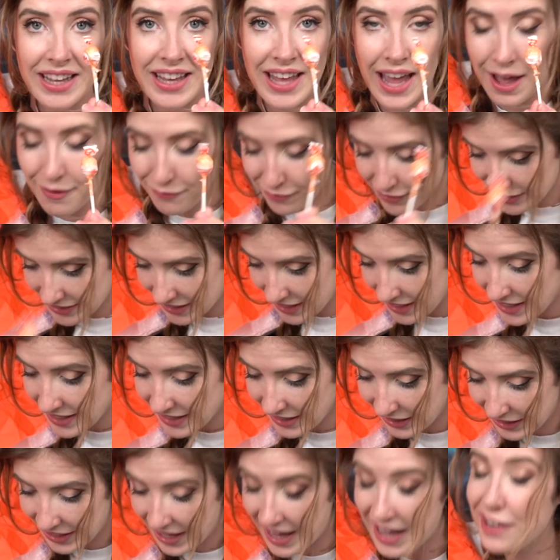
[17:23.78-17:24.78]
a cavity
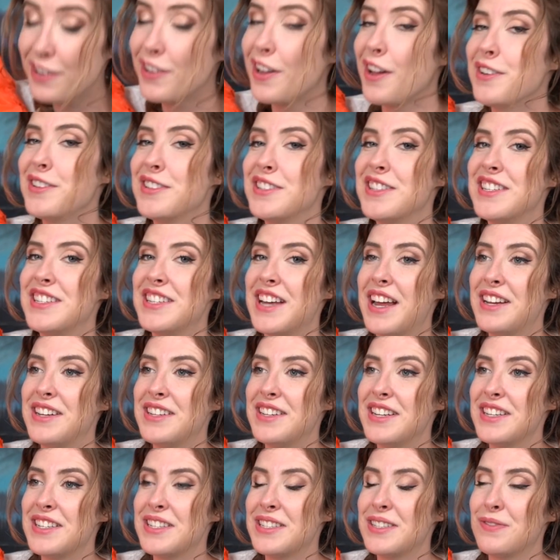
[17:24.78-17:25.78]
and I can't go to the
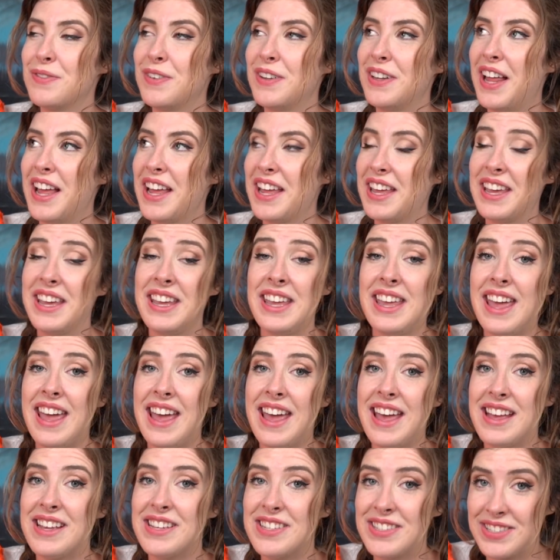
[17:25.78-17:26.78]
dentist for like a
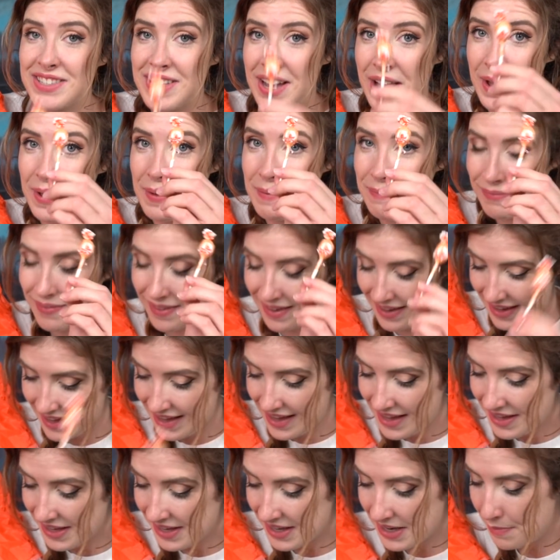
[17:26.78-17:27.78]
year, so
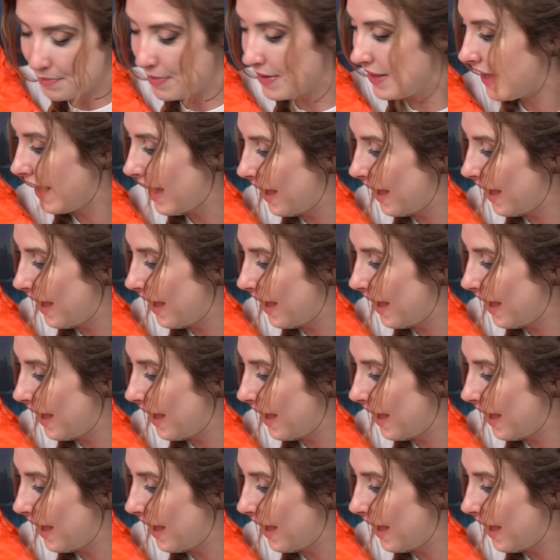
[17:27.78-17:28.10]
going to be